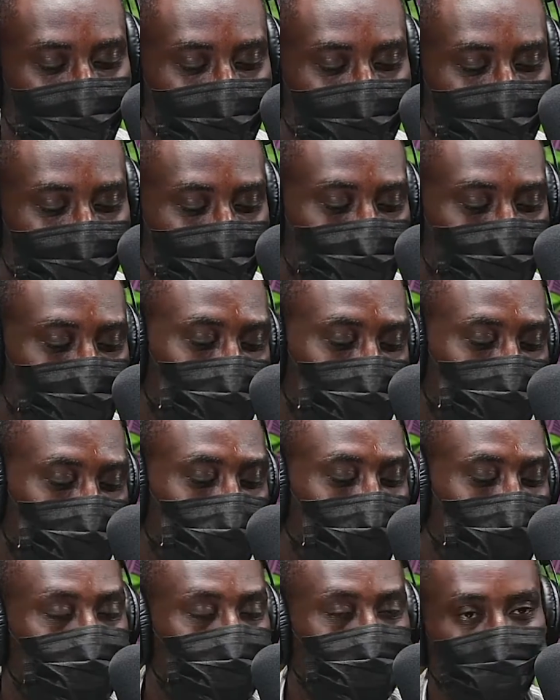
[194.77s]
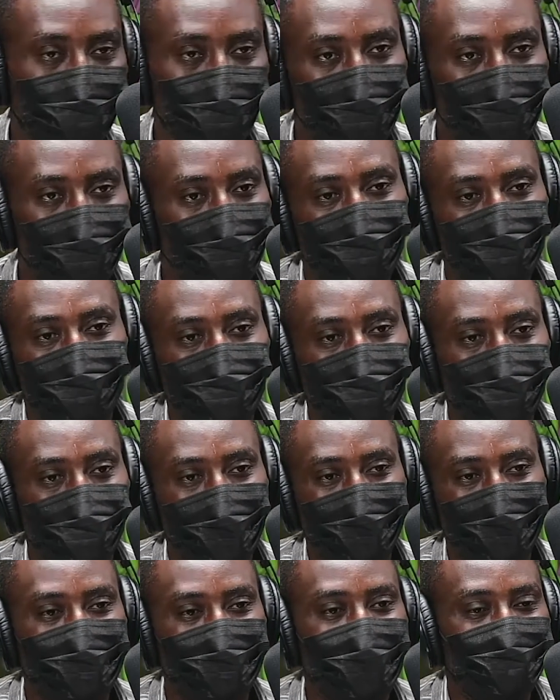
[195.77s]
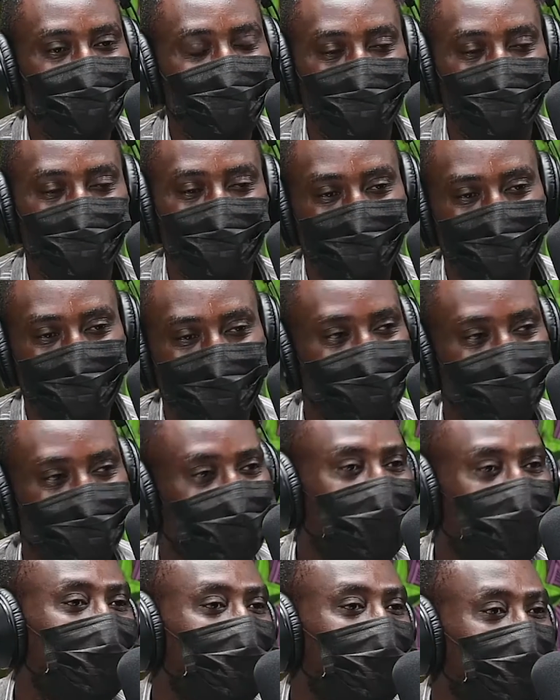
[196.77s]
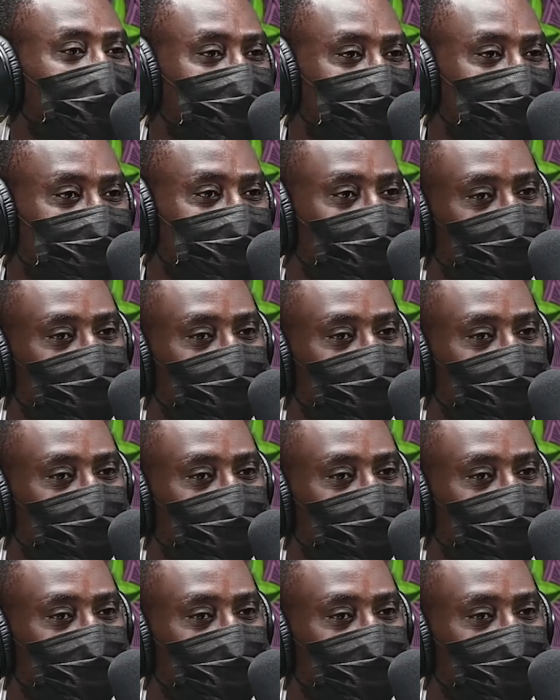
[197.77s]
But so I'm only just going to touch on certain highlights of,